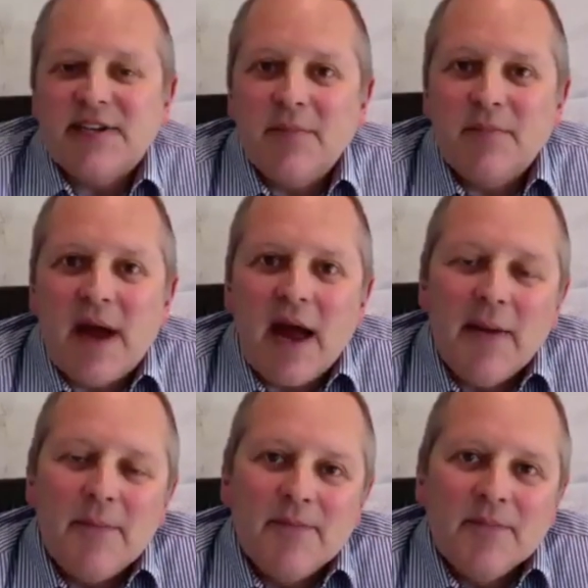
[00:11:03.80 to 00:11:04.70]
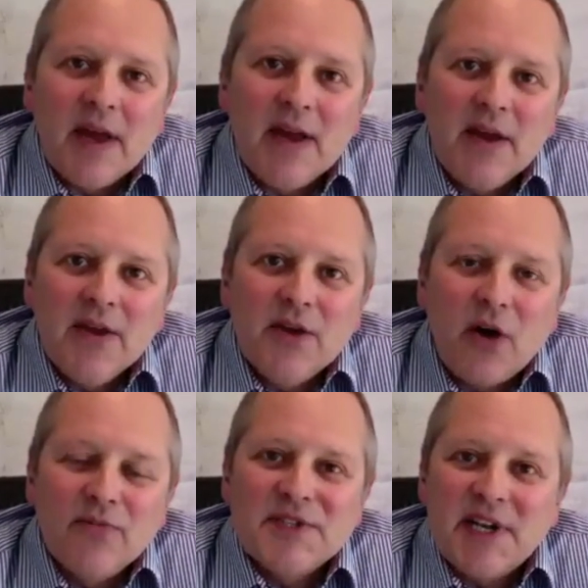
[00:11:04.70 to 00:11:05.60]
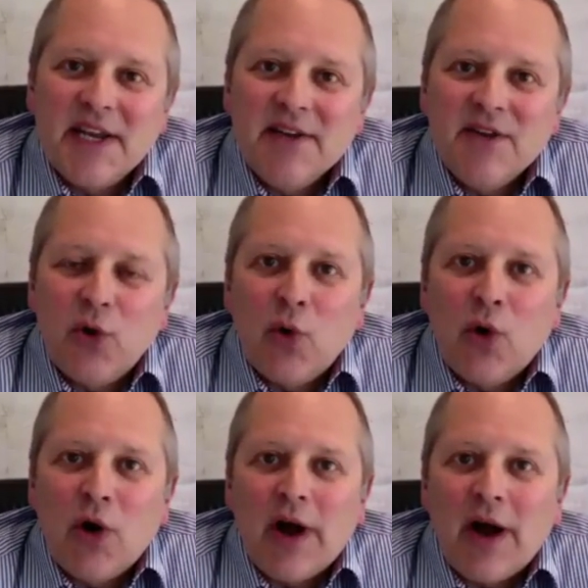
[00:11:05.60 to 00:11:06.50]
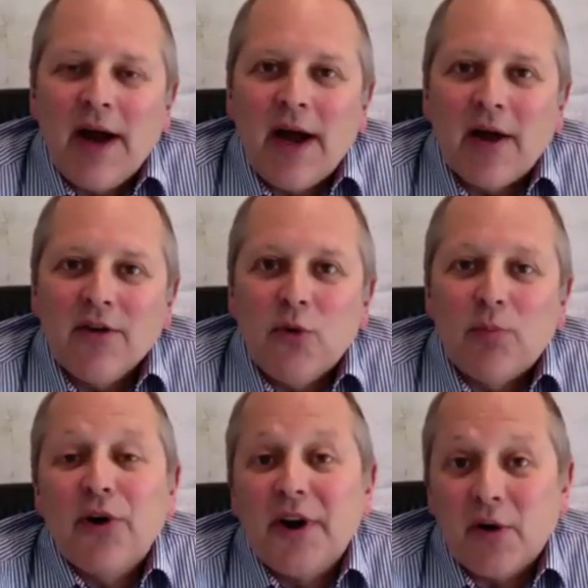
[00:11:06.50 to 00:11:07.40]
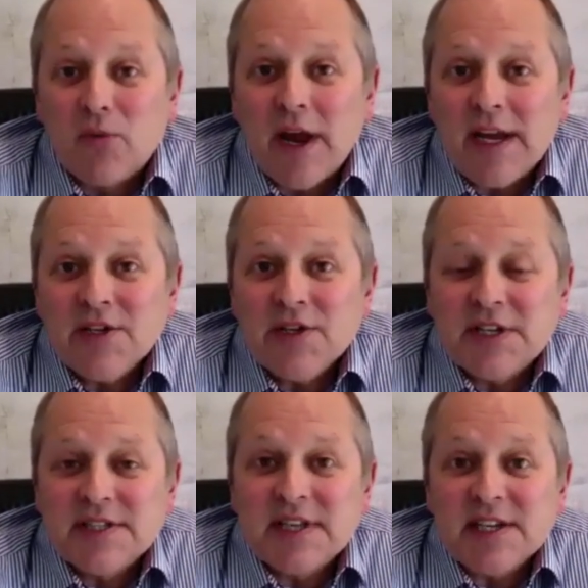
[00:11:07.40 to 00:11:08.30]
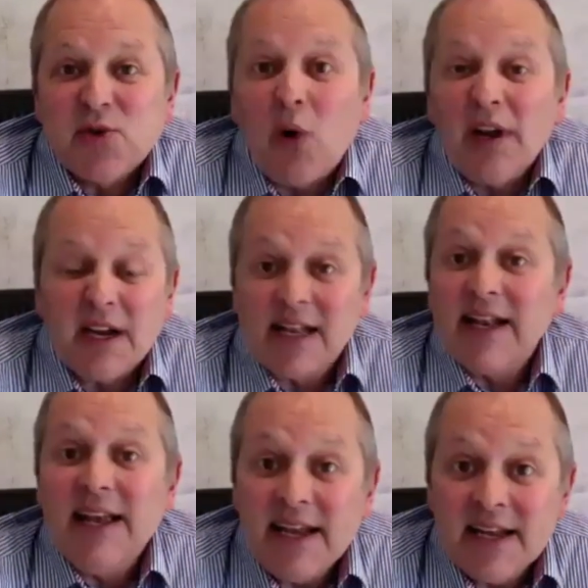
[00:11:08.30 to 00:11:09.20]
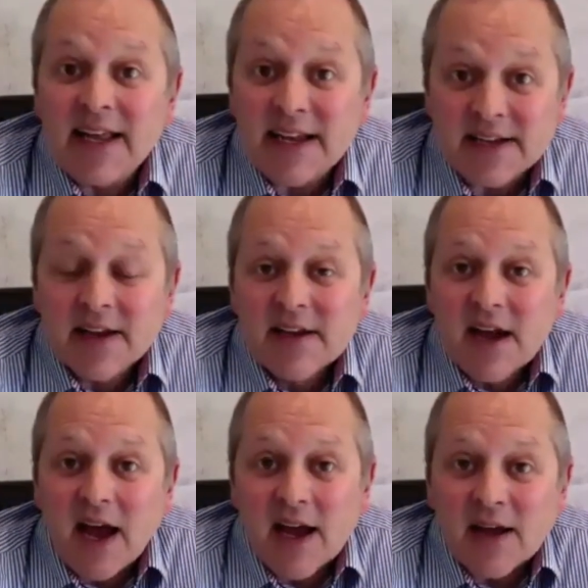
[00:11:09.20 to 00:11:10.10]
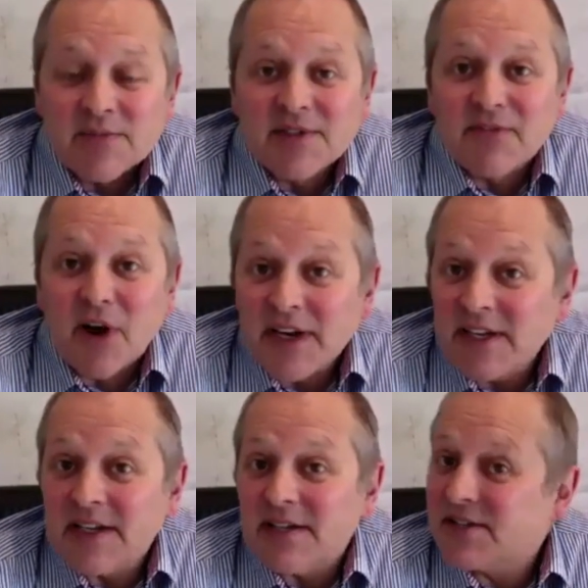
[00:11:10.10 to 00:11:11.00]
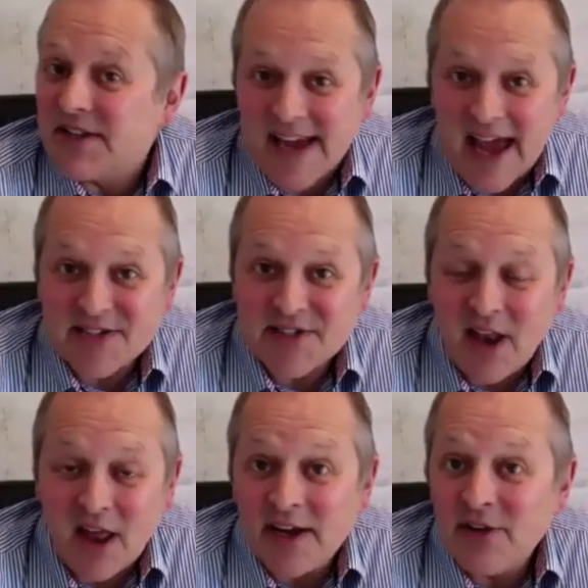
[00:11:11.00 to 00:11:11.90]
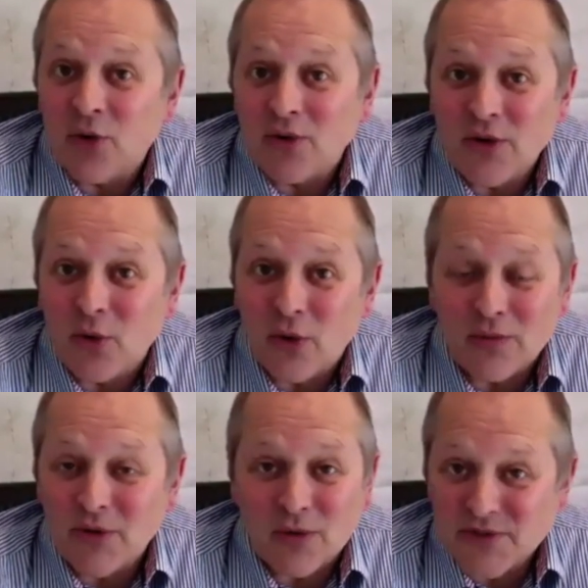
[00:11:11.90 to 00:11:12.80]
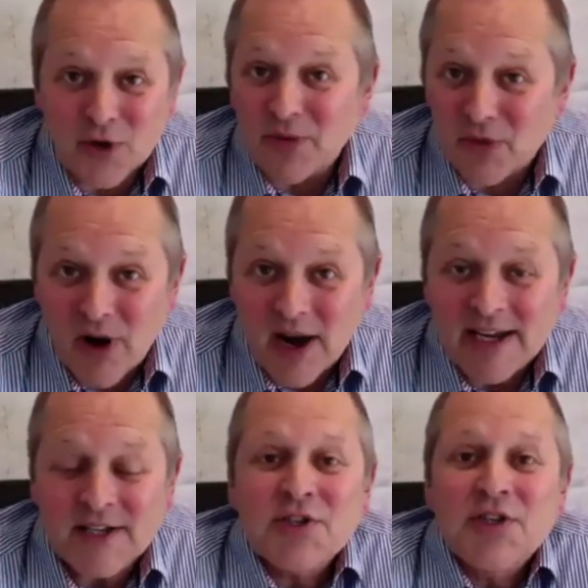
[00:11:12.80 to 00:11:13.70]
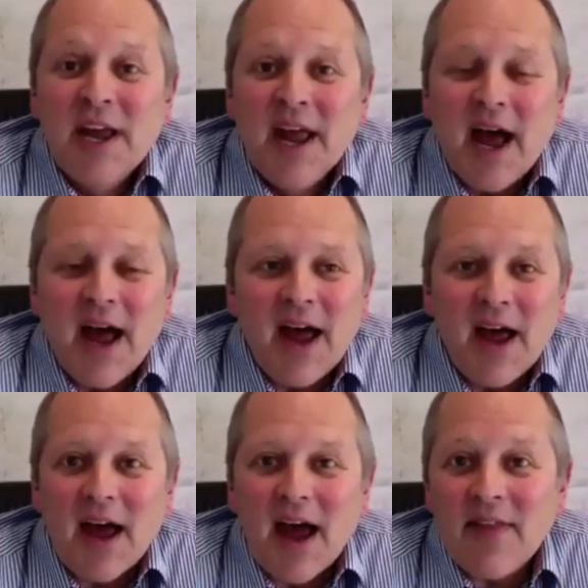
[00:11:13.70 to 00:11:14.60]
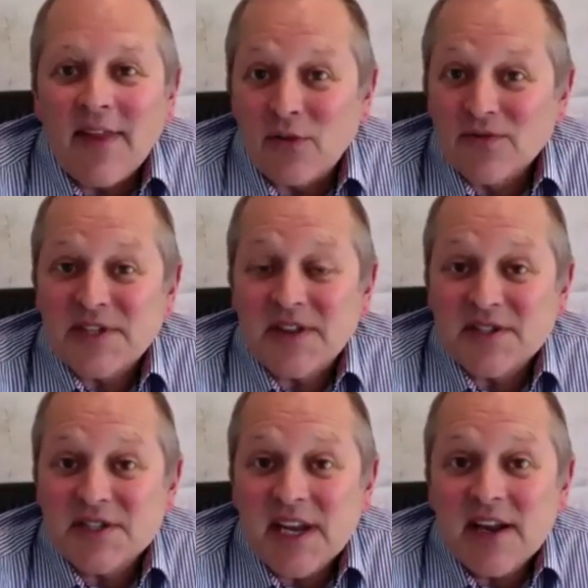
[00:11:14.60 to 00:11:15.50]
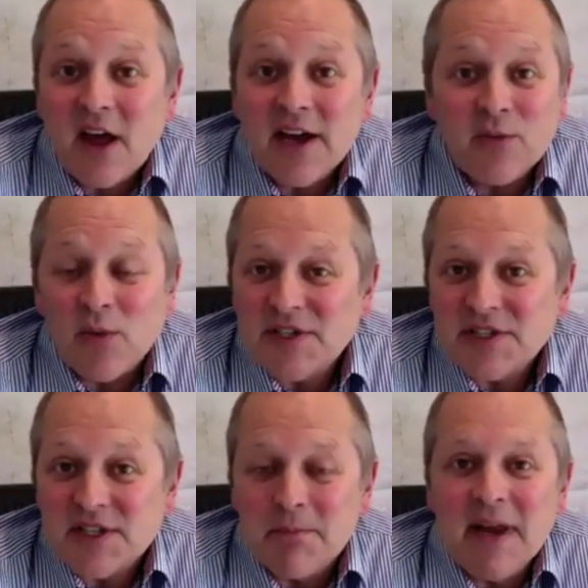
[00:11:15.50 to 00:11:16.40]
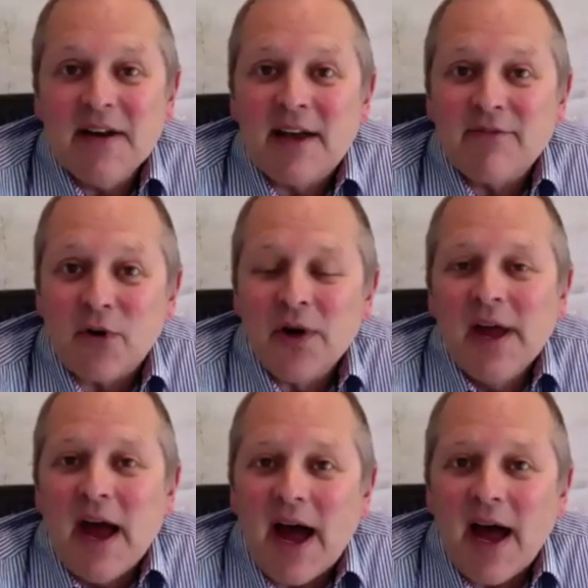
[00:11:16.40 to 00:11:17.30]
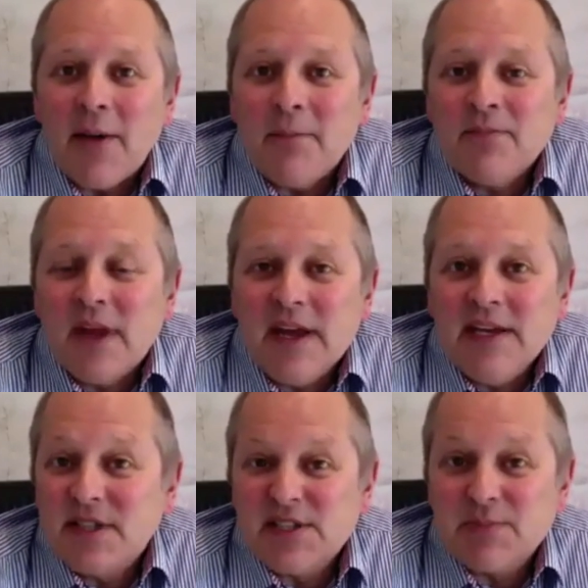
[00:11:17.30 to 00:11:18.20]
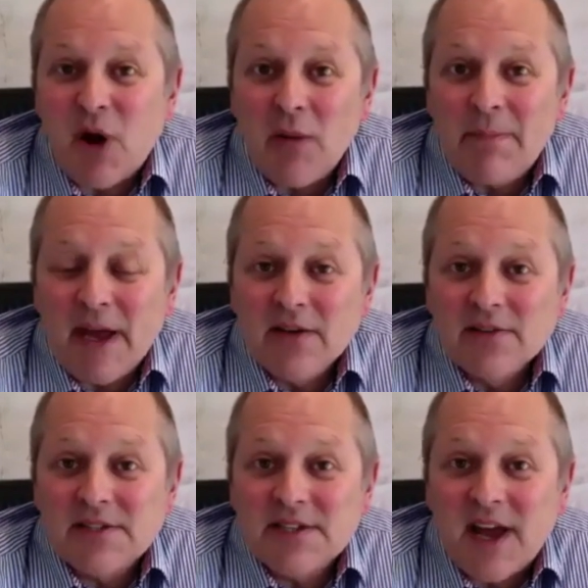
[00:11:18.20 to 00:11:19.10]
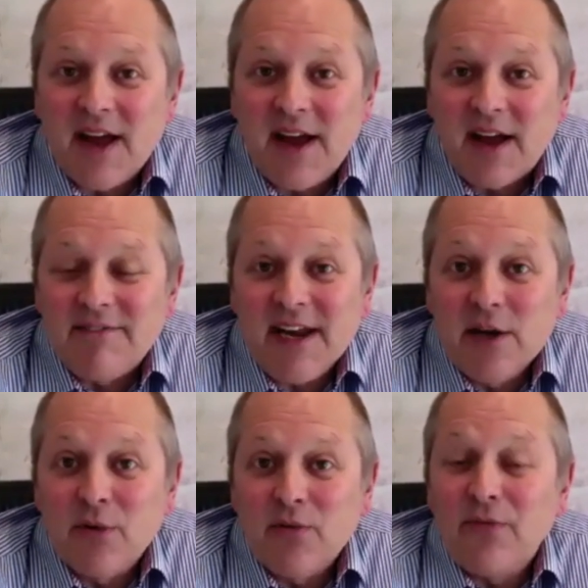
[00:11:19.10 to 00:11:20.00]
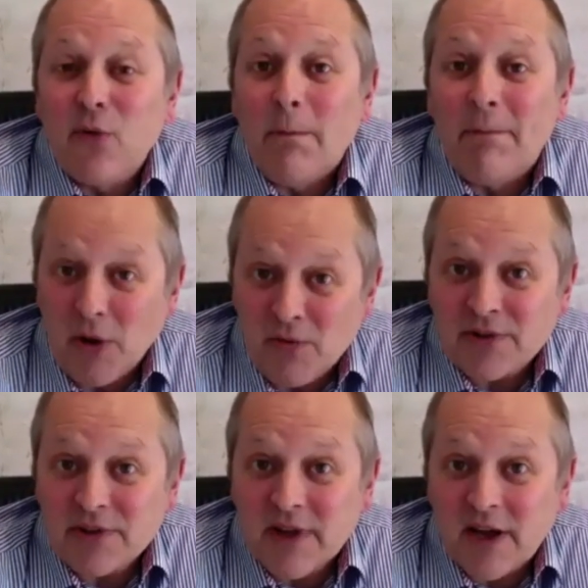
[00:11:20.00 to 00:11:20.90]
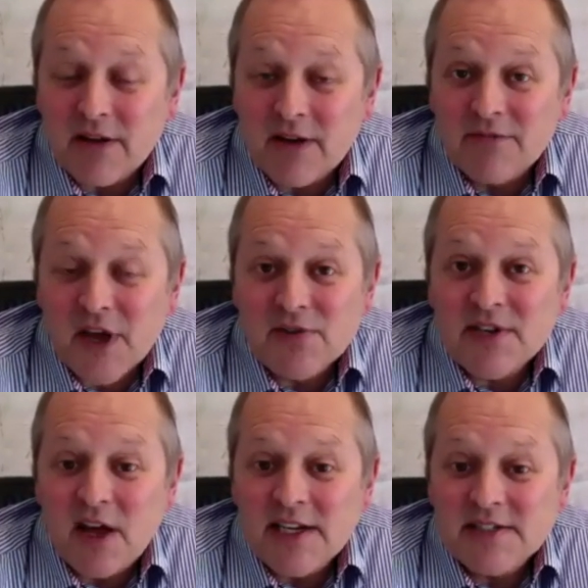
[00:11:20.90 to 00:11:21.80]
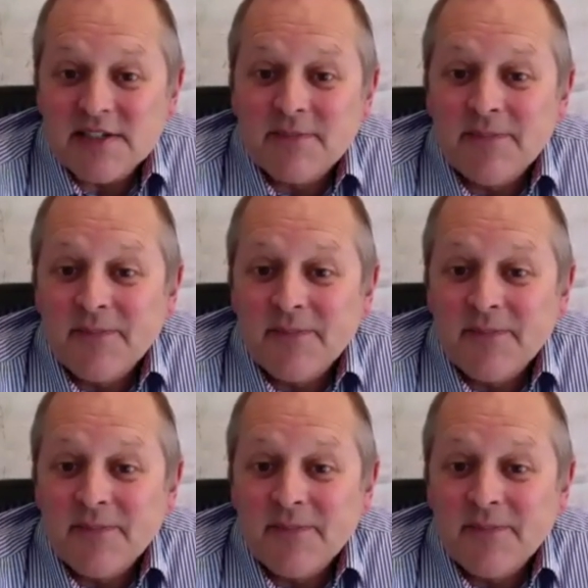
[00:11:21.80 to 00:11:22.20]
Tim, obviously your product range is quite clearly divided into the S line, your top of the range, and then obviously the C line, which is the mid level. Is the Smart Belt available for both of those lines?